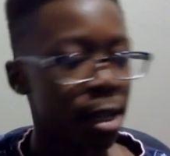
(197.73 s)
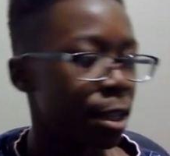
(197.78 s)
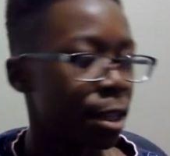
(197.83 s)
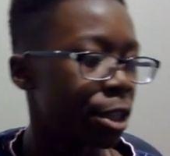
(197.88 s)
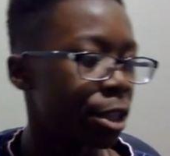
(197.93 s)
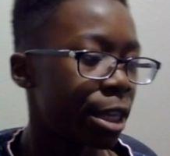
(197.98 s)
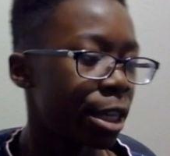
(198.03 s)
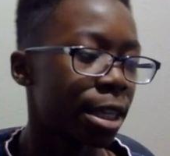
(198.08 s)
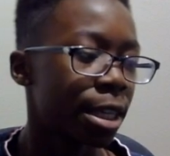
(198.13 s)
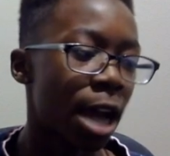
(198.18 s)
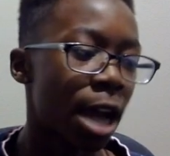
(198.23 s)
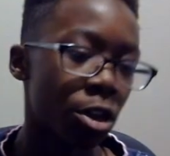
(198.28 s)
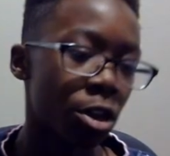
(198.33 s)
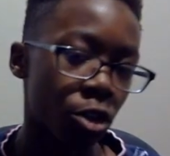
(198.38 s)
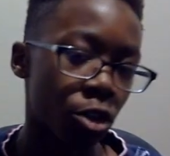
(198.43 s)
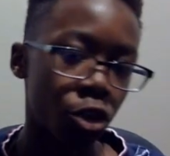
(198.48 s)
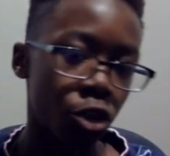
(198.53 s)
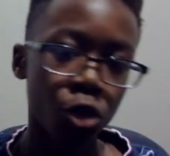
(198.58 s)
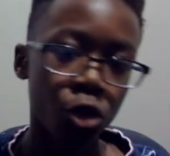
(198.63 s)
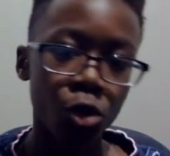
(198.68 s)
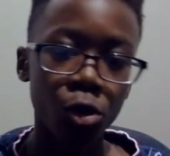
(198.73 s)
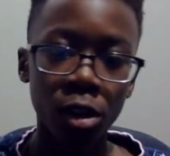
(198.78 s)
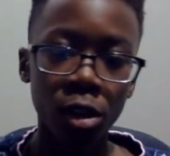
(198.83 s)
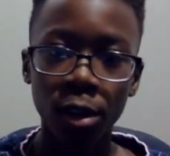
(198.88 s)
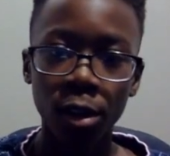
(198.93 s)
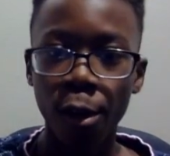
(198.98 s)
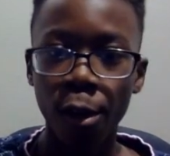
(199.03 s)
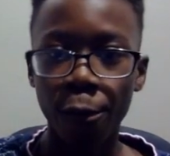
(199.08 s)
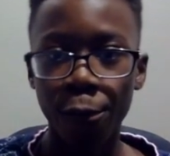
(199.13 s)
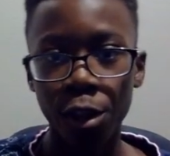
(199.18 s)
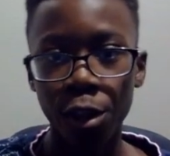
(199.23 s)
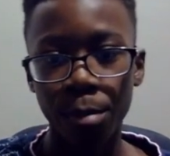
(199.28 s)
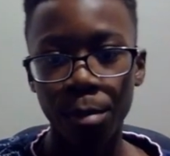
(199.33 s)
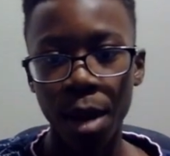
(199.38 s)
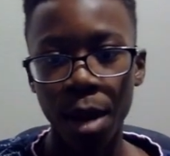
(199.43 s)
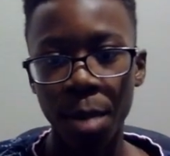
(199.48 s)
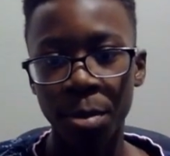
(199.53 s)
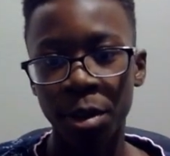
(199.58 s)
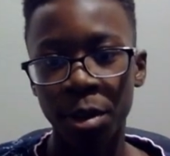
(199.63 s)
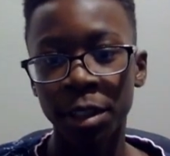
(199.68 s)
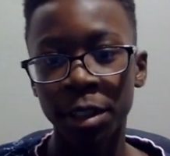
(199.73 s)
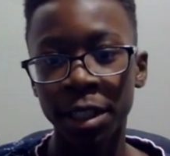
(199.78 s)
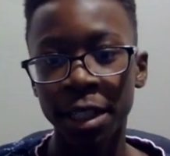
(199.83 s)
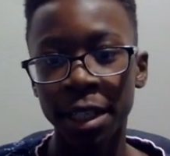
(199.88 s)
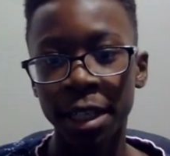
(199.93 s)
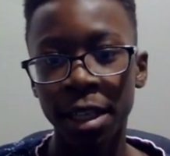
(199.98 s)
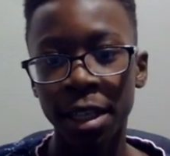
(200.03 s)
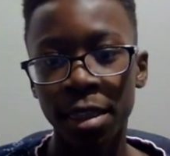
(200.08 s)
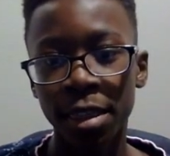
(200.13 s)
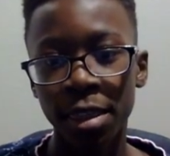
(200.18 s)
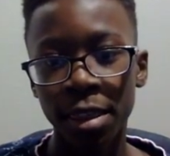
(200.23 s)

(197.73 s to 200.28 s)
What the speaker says: These guys are too slow for the Premier League.